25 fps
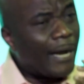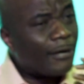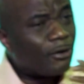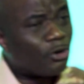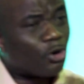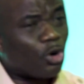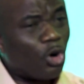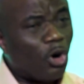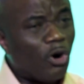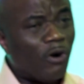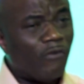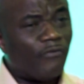
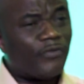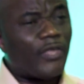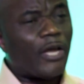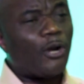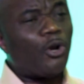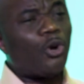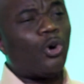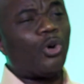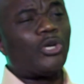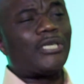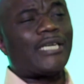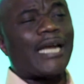about growth,
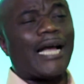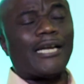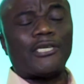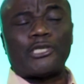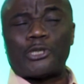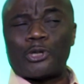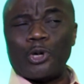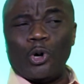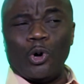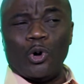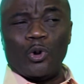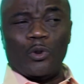the Lord
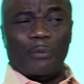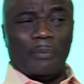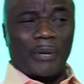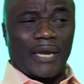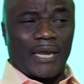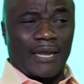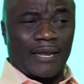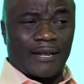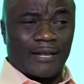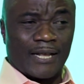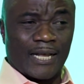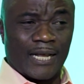just showed
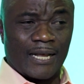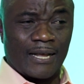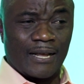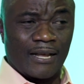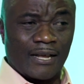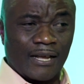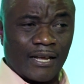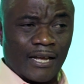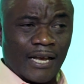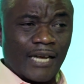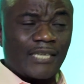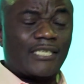me.
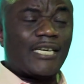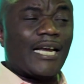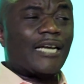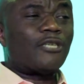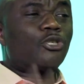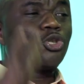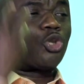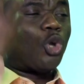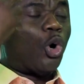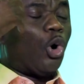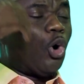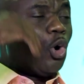It
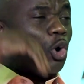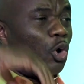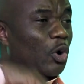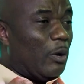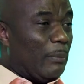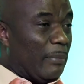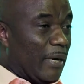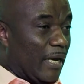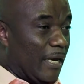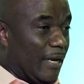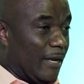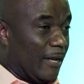just
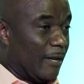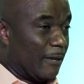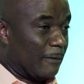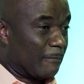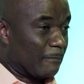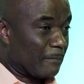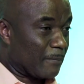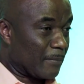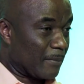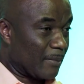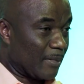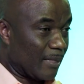dawned on me.
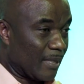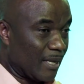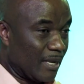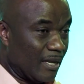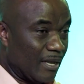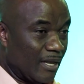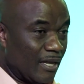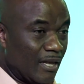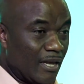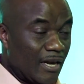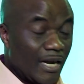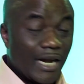
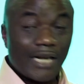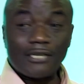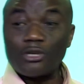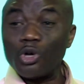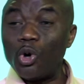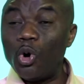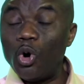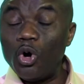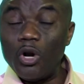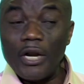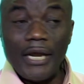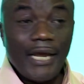
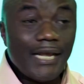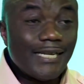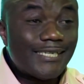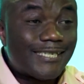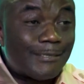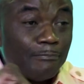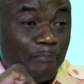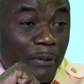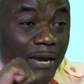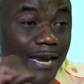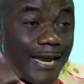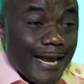There's all
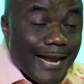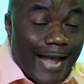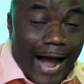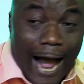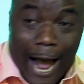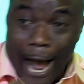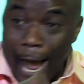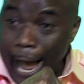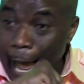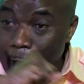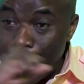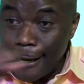these big
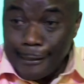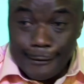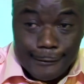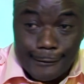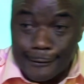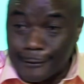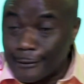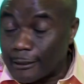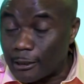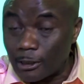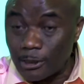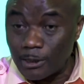
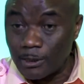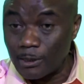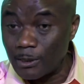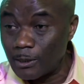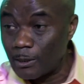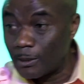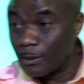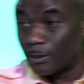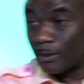guys